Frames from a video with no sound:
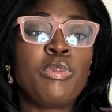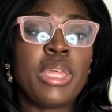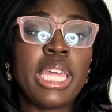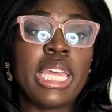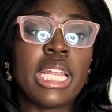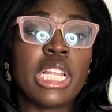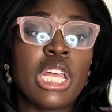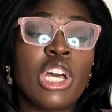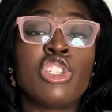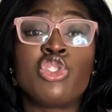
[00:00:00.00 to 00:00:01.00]
being
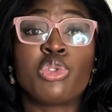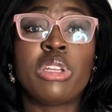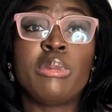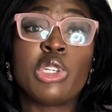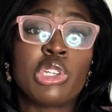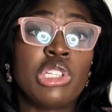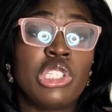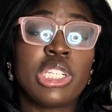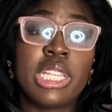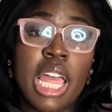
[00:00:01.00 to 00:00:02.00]
a dream girl
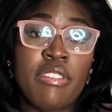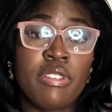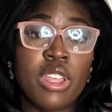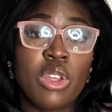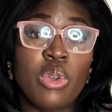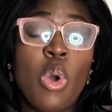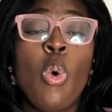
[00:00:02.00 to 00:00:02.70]
look like for you?